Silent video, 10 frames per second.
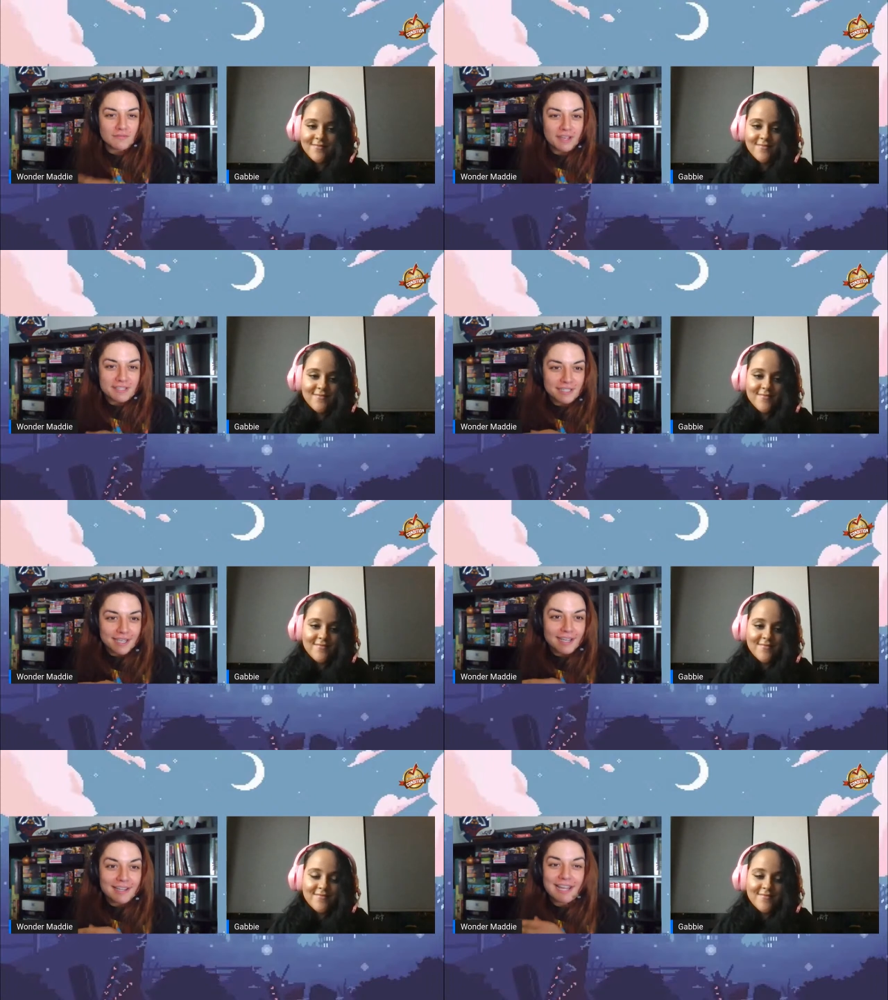Speaker 1: to
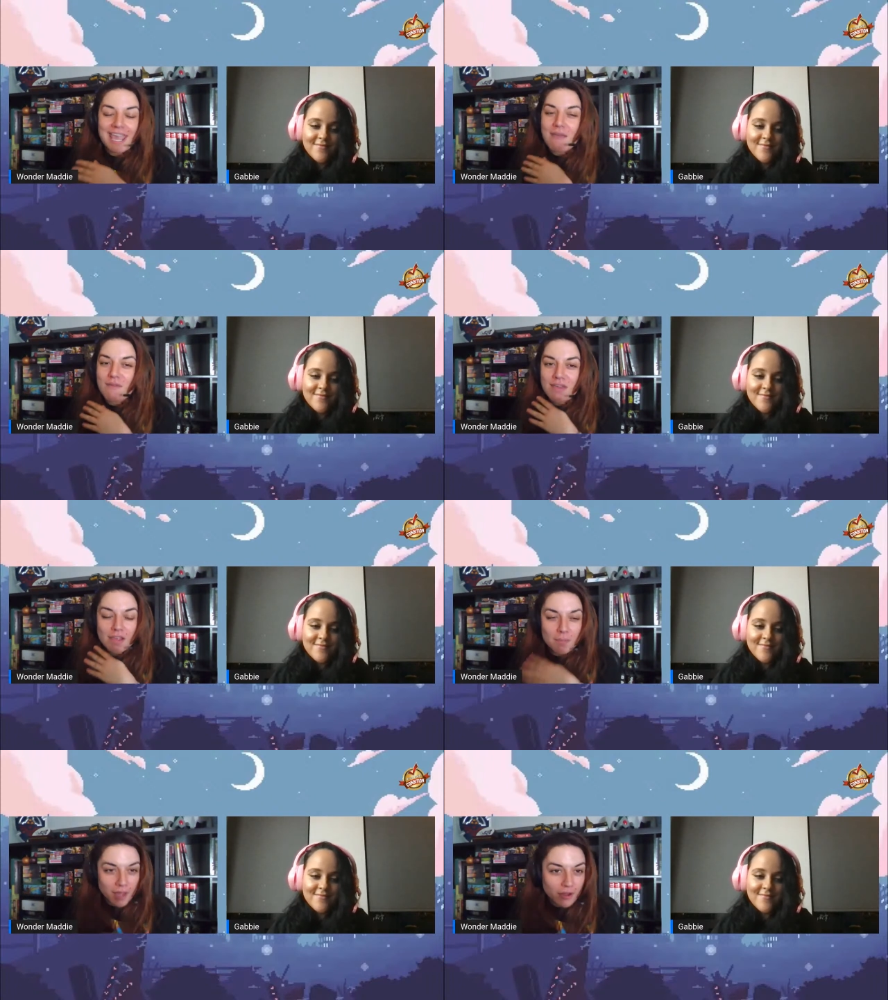investigate. And he can't find
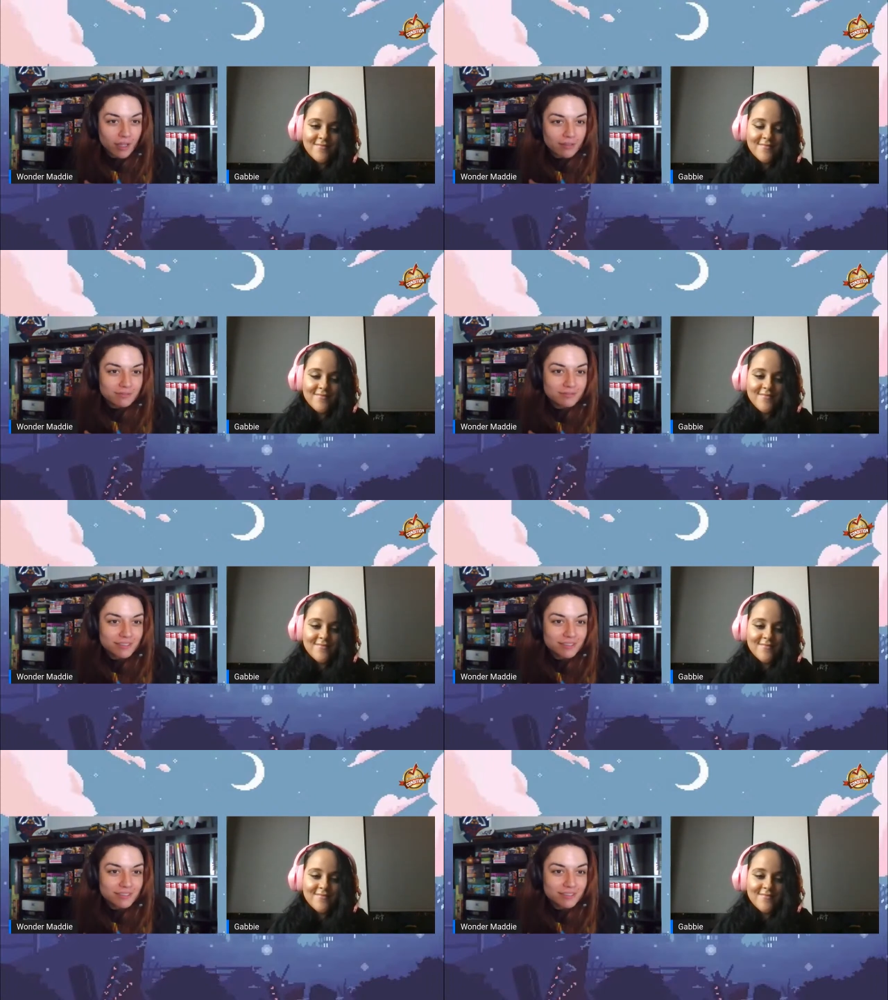anything about it.